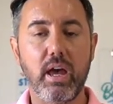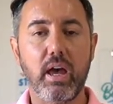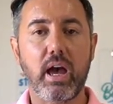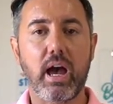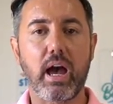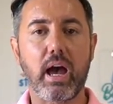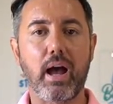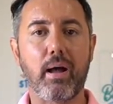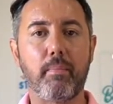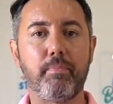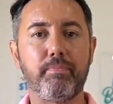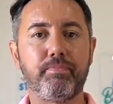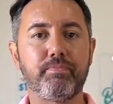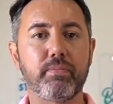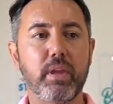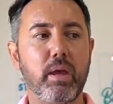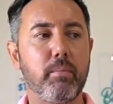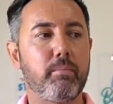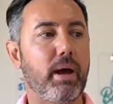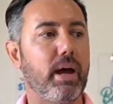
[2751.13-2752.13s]

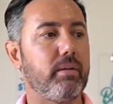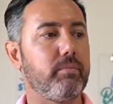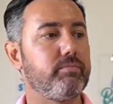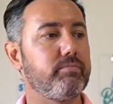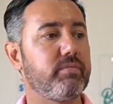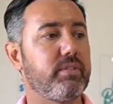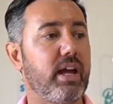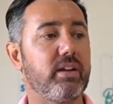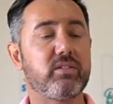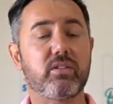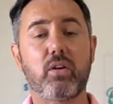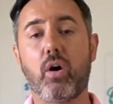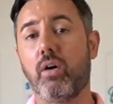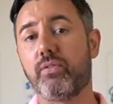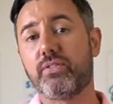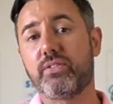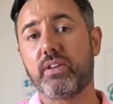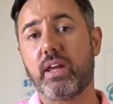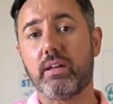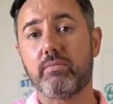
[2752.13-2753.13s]
But that's
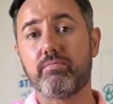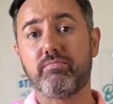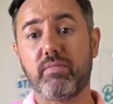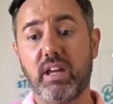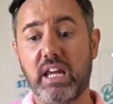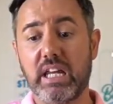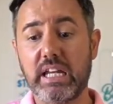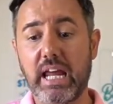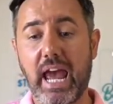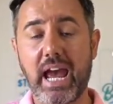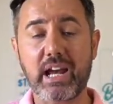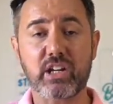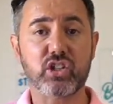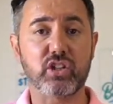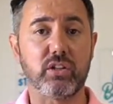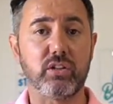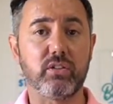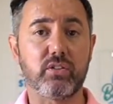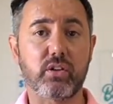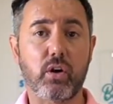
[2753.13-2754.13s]
offset in
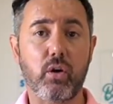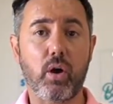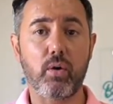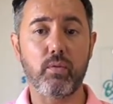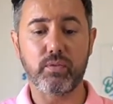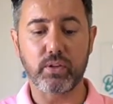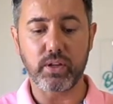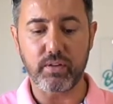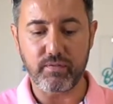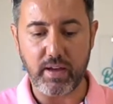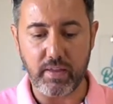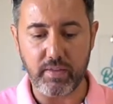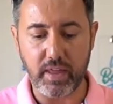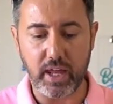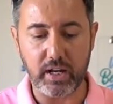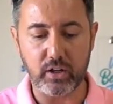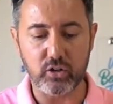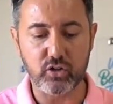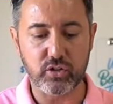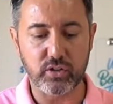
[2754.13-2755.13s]
action. So hopefully you found
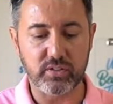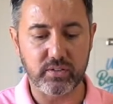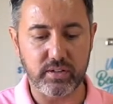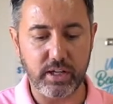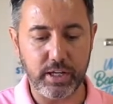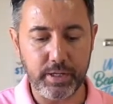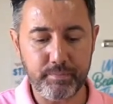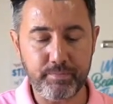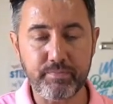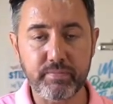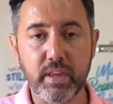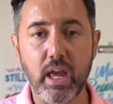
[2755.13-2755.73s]
that interesting.